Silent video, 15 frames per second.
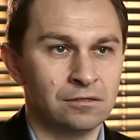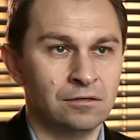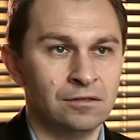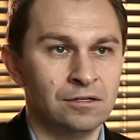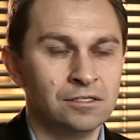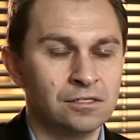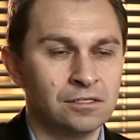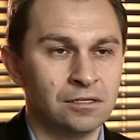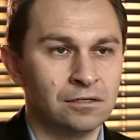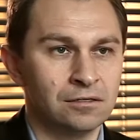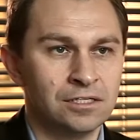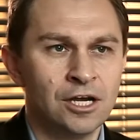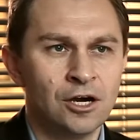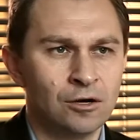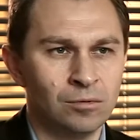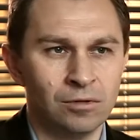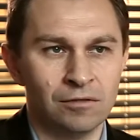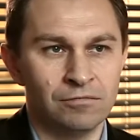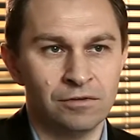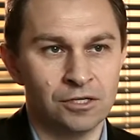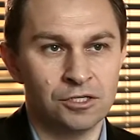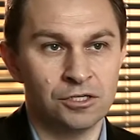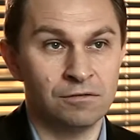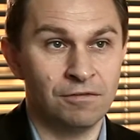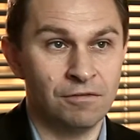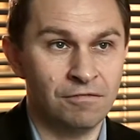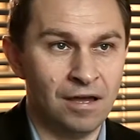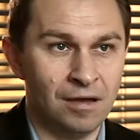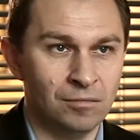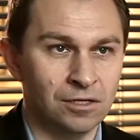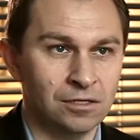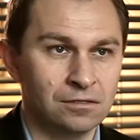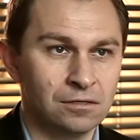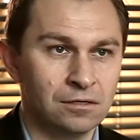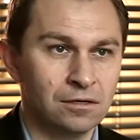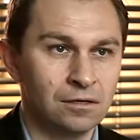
And this is a terrible affliction for families.